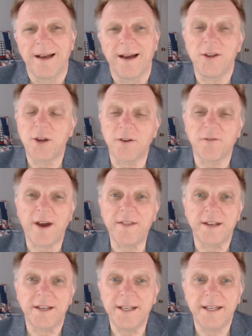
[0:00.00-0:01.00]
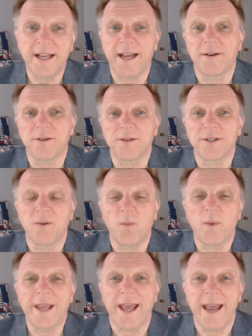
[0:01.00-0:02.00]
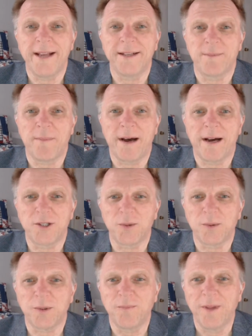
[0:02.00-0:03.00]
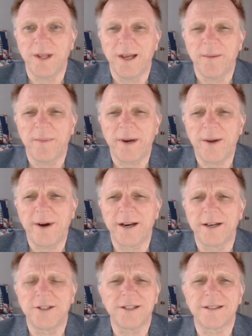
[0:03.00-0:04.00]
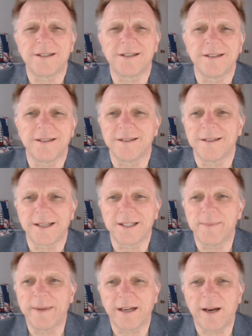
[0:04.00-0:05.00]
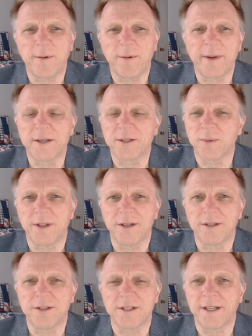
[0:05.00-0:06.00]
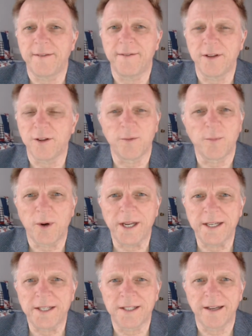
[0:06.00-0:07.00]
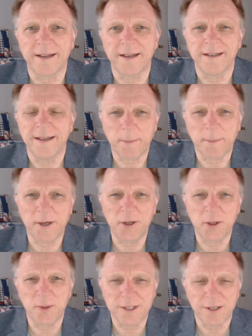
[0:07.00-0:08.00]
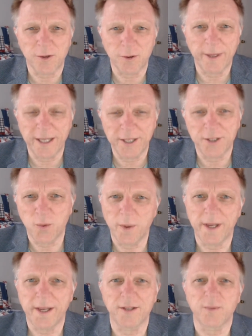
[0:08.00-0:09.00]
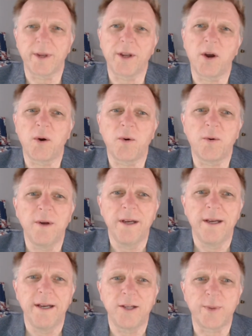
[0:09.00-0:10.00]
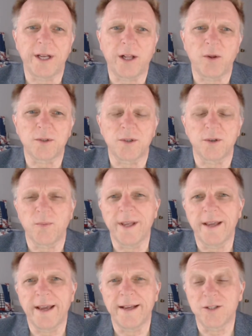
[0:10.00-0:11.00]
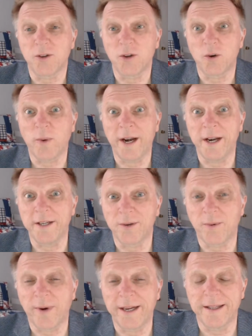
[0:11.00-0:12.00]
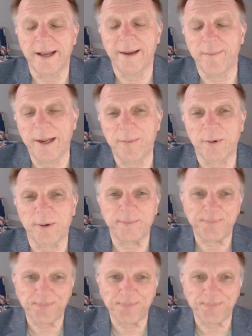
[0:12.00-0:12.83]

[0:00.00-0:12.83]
You can find the details in week 8's module, but I want to just spend a couple minutes with you, just giving you a little more insight. And I'm going to do this a little bit each week as we get closer to week 8, so you're ready to write that paper.